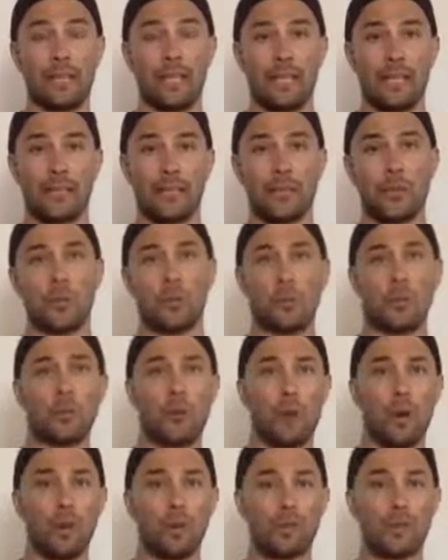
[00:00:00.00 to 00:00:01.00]
And so we
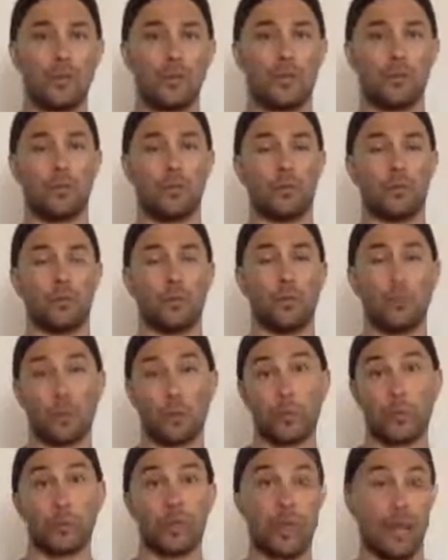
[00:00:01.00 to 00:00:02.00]
want to
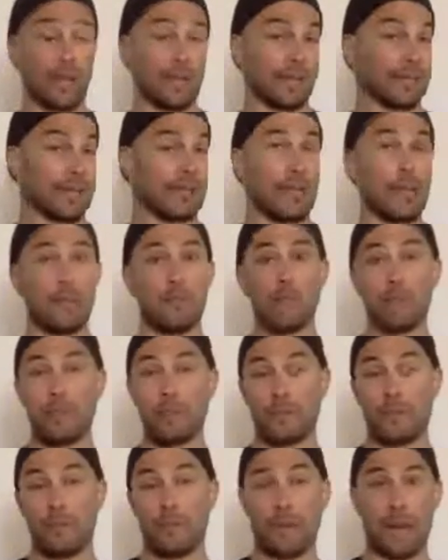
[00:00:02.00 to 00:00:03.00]
work with that. Same
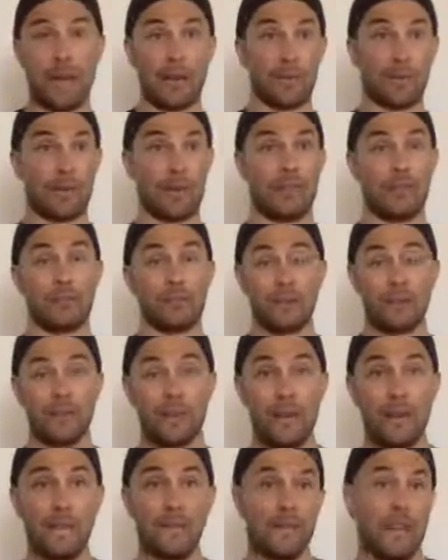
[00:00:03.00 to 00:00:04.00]
with the battery. There's
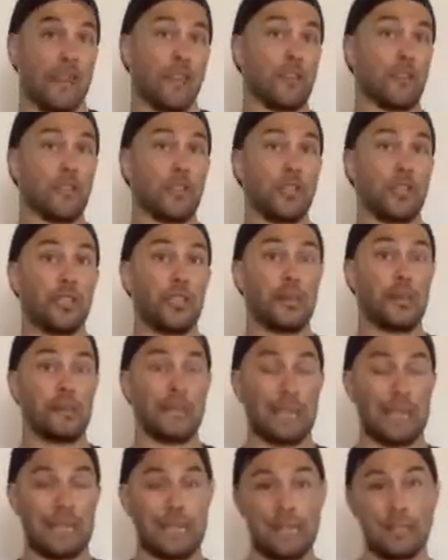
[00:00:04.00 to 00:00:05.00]
enough energy
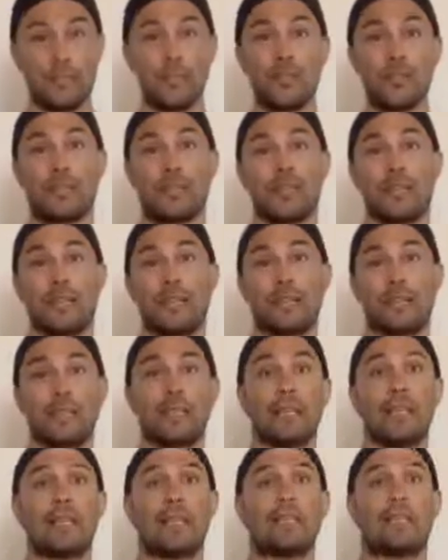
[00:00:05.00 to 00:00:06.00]
coming in so that it
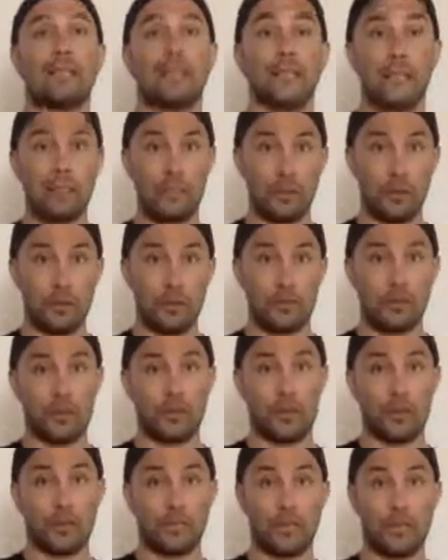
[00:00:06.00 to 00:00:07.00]
can continue to
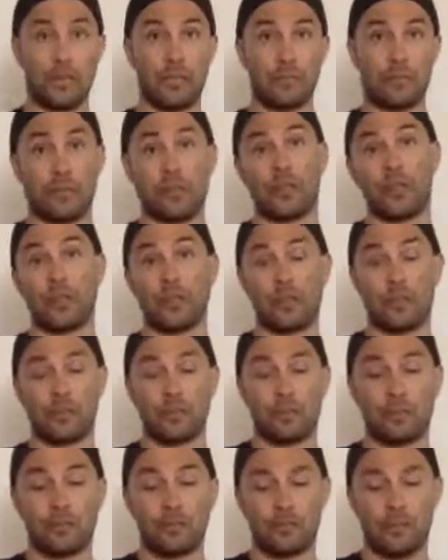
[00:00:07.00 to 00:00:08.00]
generate current.
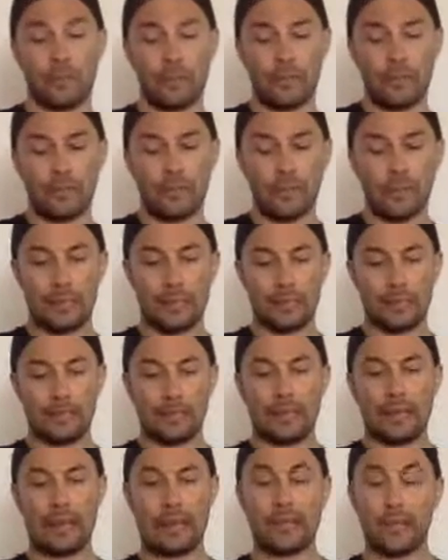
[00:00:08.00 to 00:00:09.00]

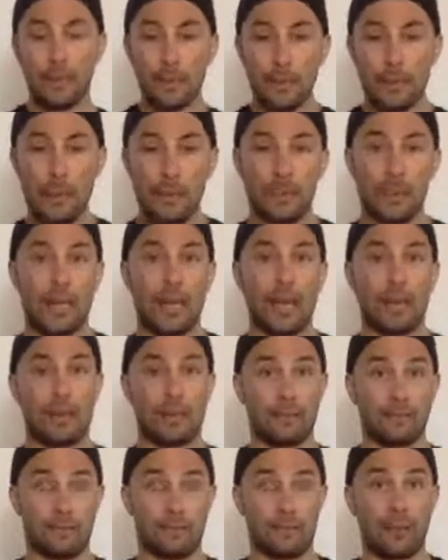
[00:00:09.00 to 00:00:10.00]
Think about
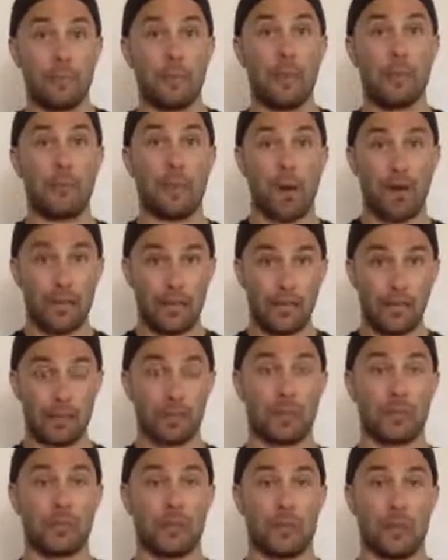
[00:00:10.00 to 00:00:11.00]
that from the body's
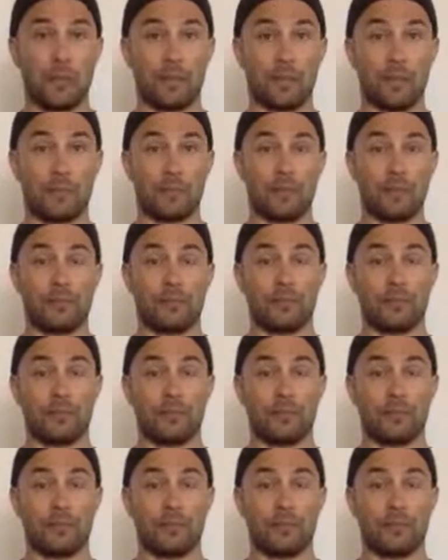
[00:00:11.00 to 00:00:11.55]
perspective.